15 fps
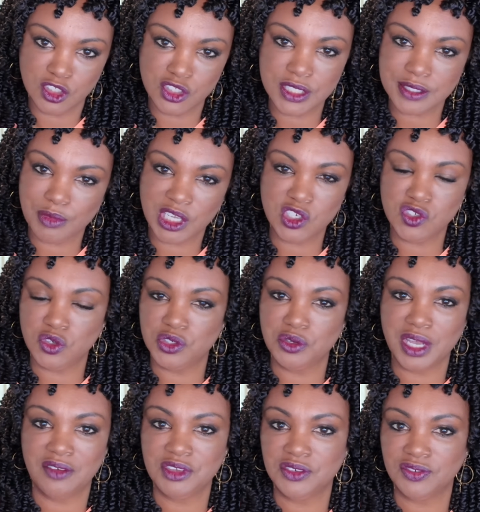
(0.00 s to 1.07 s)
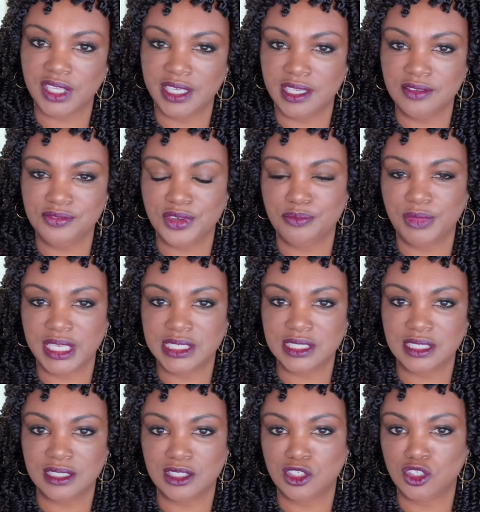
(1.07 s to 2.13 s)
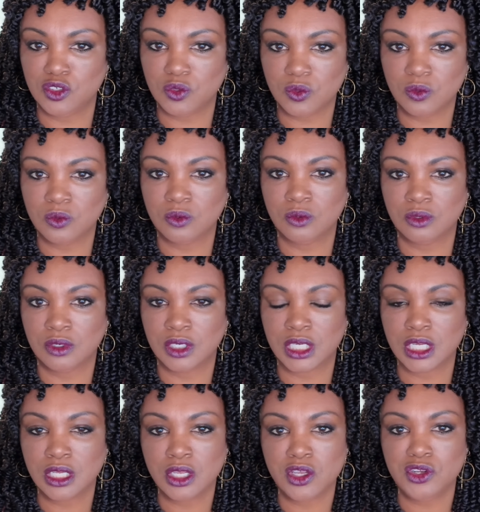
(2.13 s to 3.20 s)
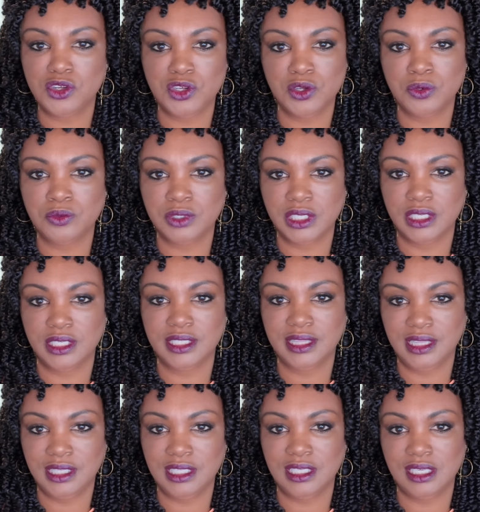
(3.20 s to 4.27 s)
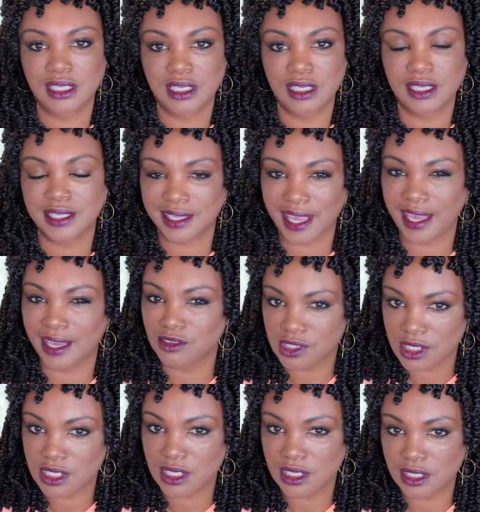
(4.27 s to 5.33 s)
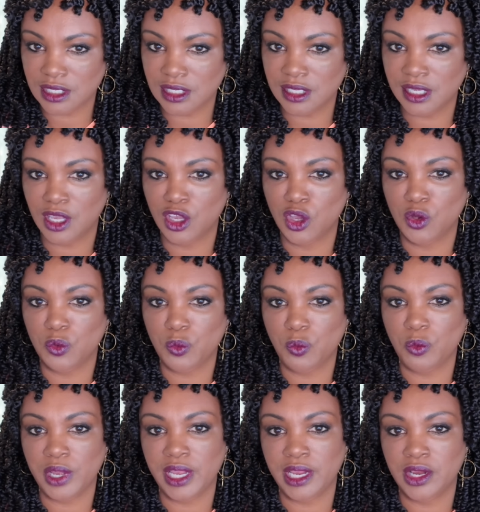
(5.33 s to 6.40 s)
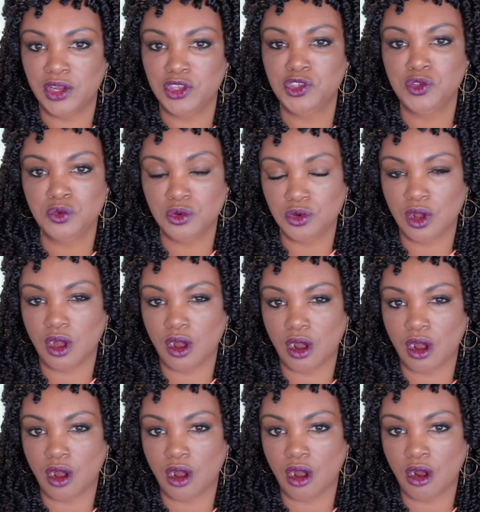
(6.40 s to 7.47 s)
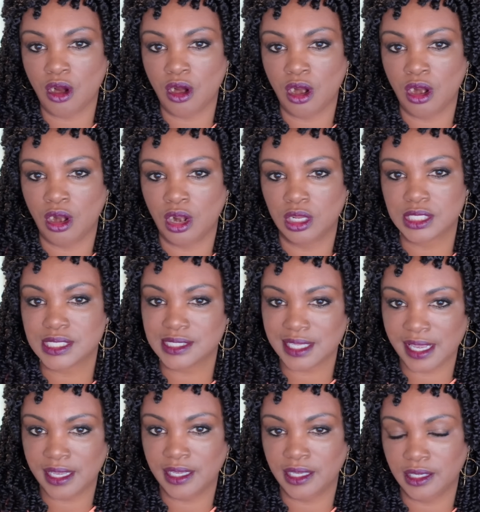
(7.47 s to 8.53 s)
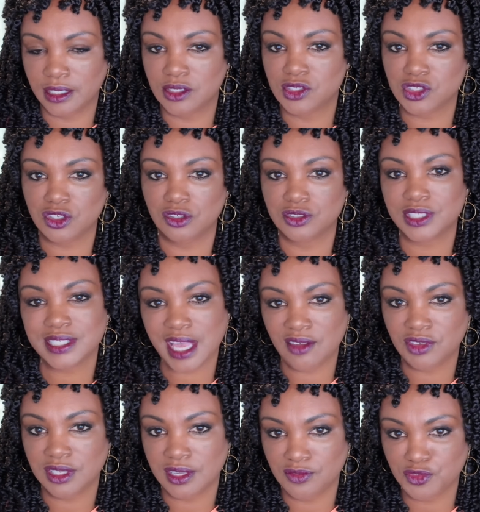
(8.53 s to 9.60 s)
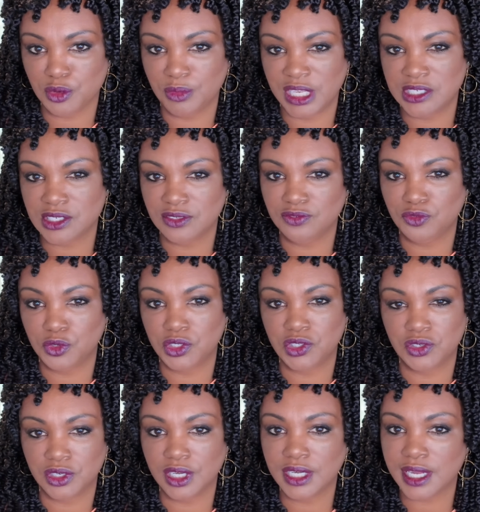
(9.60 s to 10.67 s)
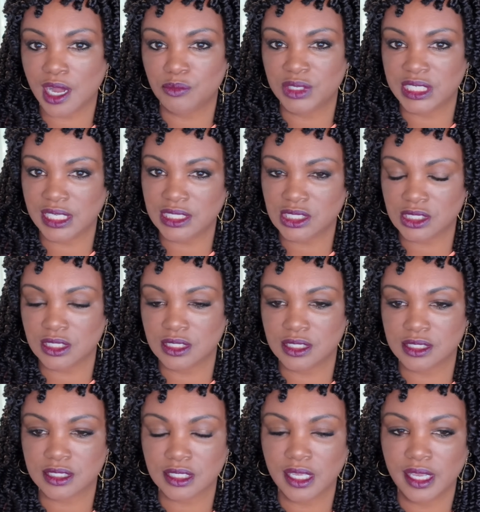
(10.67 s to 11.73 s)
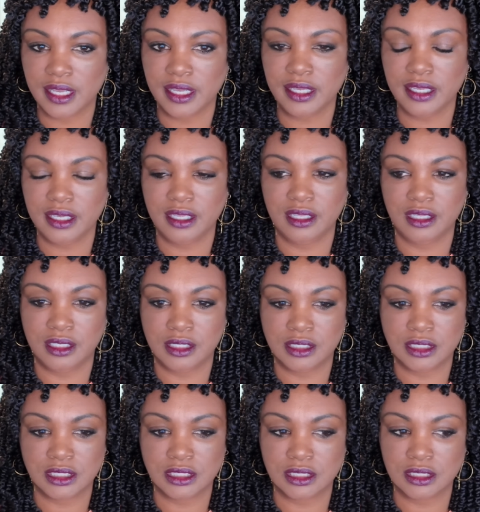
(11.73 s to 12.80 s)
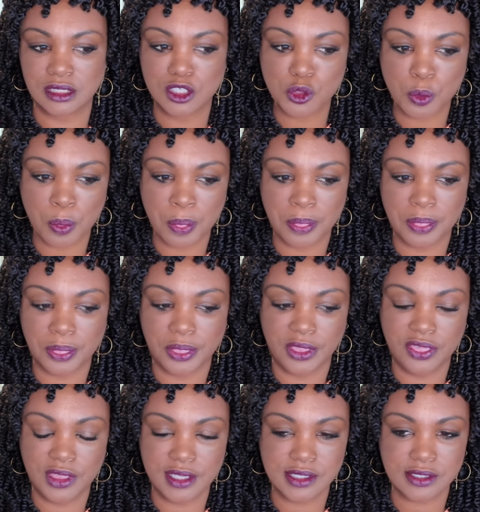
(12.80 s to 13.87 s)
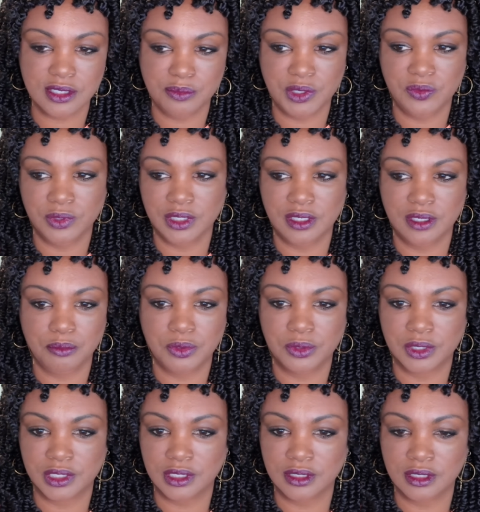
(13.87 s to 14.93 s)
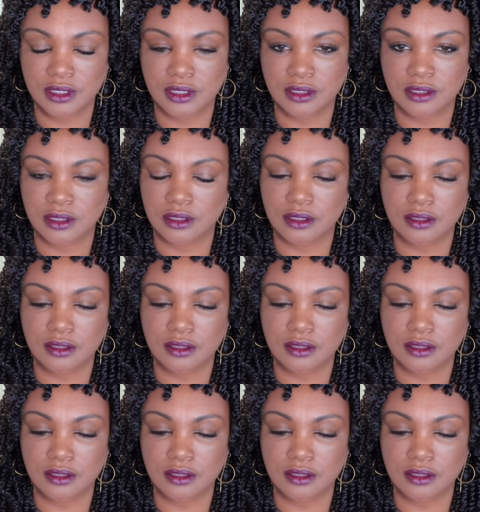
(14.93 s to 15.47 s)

just making sure you have your flight information or knowing the county where you are staying. So just having the information for your accommodations, and that's going to be really important.